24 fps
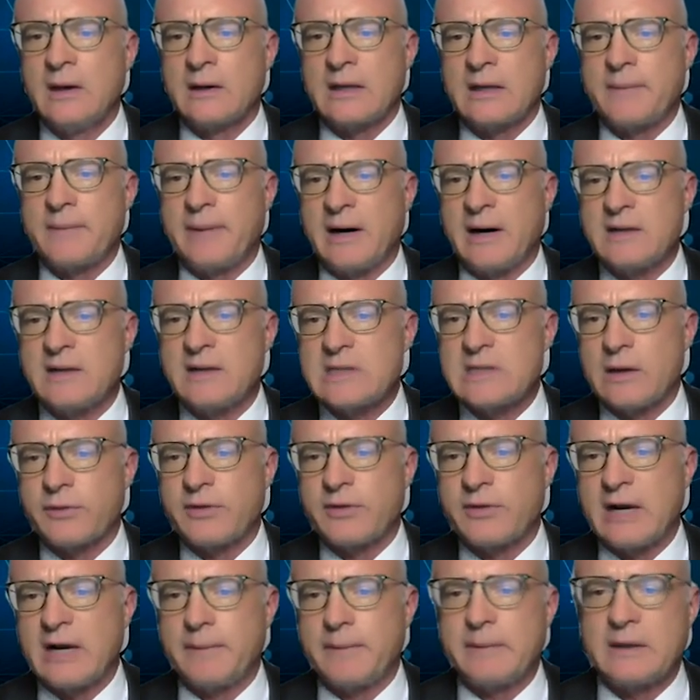Combined cell
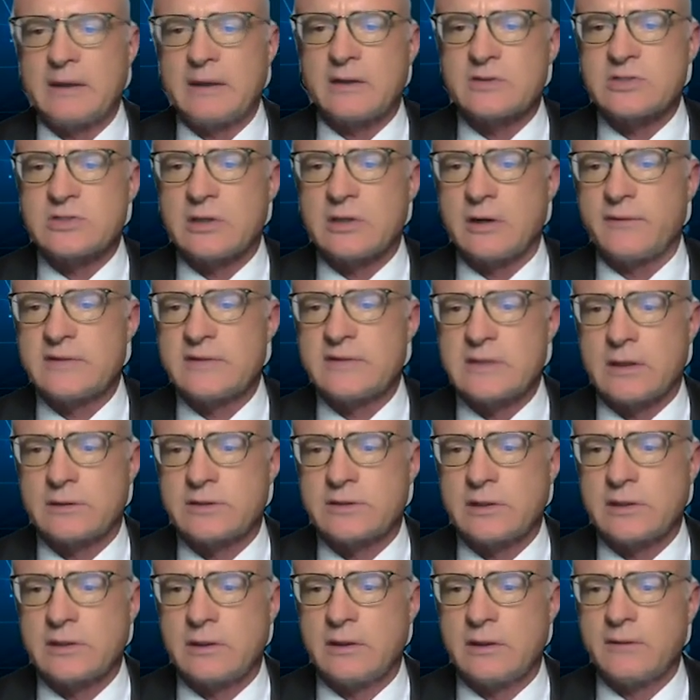therapy can serve as an
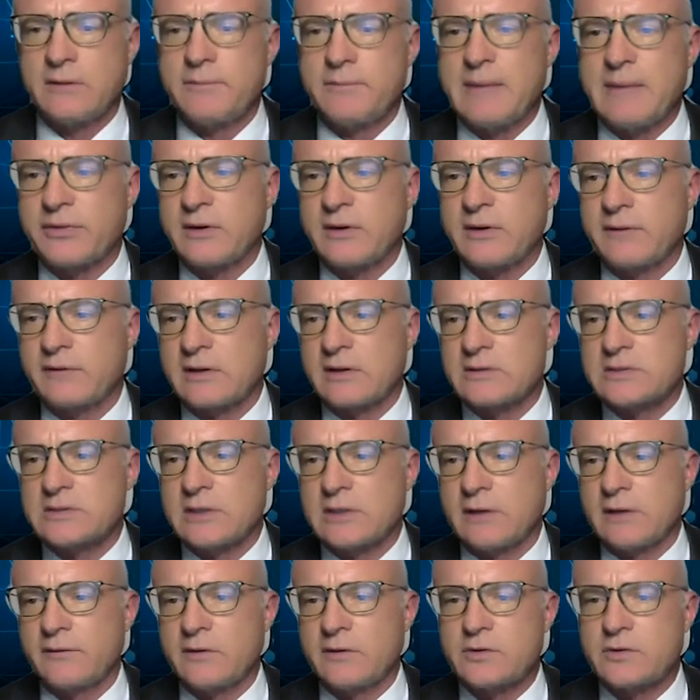alternative method of
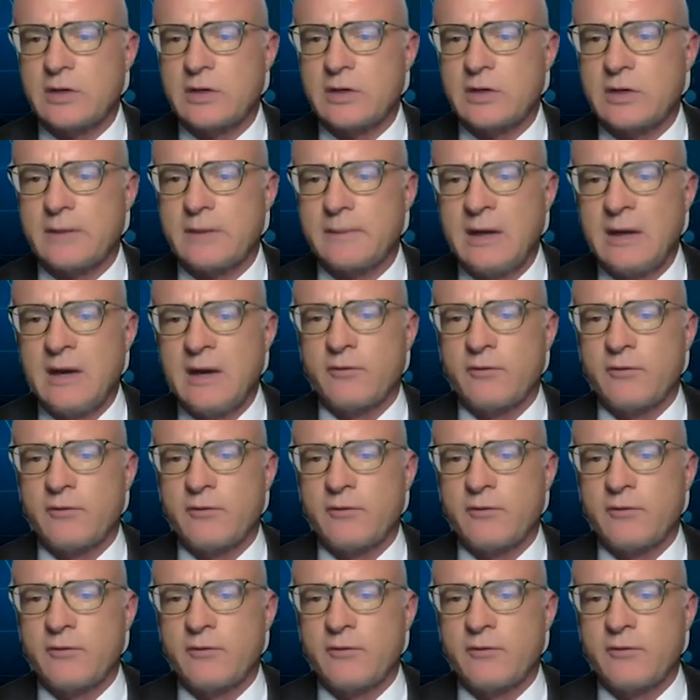conservative treatment